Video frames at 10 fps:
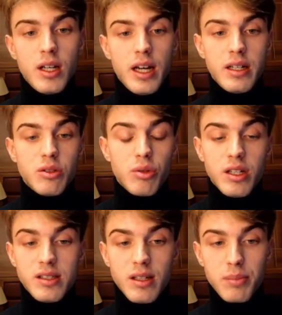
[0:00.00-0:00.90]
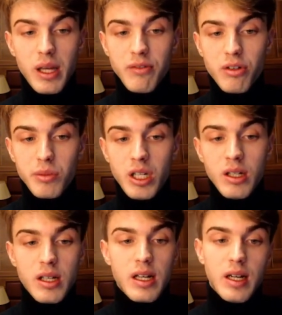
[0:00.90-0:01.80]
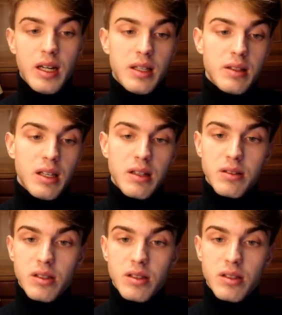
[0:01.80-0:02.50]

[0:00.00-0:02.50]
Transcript: I didn't really see a plan for me, and yeah,